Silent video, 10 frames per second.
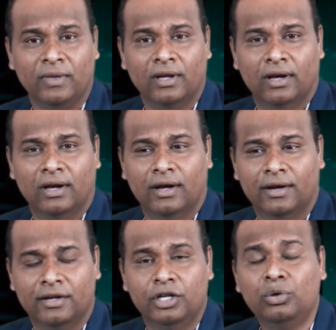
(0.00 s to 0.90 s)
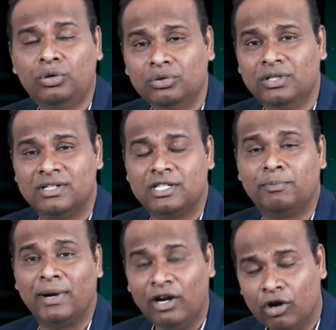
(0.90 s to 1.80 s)
due to the
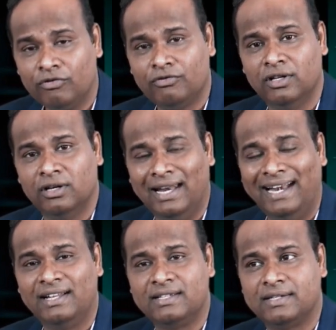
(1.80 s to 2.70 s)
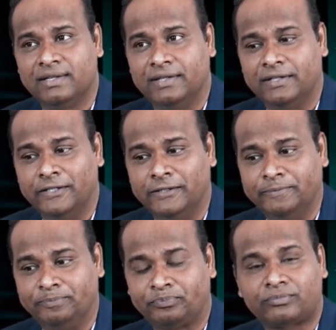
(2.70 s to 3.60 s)
spread of the latest
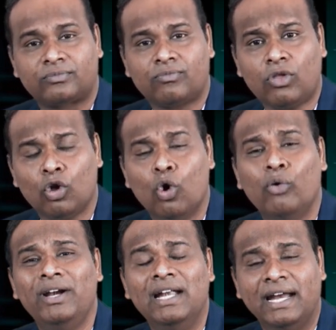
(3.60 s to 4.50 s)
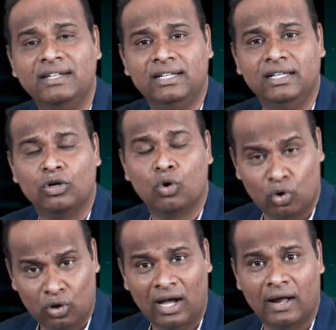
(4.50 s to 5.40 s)
COVID-19
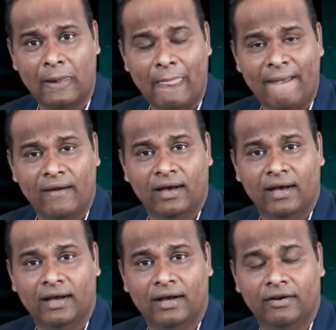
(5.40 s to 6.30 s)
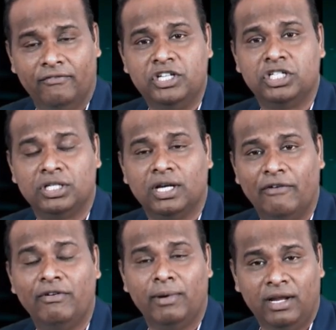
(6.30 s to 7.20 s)
corona, which
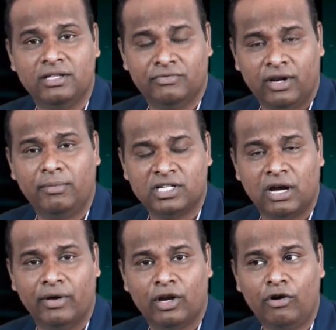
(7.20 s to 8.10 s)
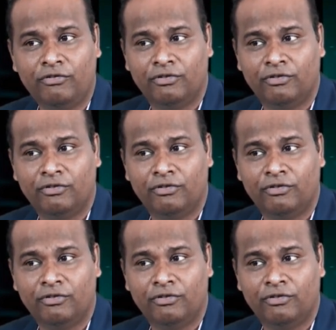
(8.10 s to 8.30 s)
everybody is very much aware of,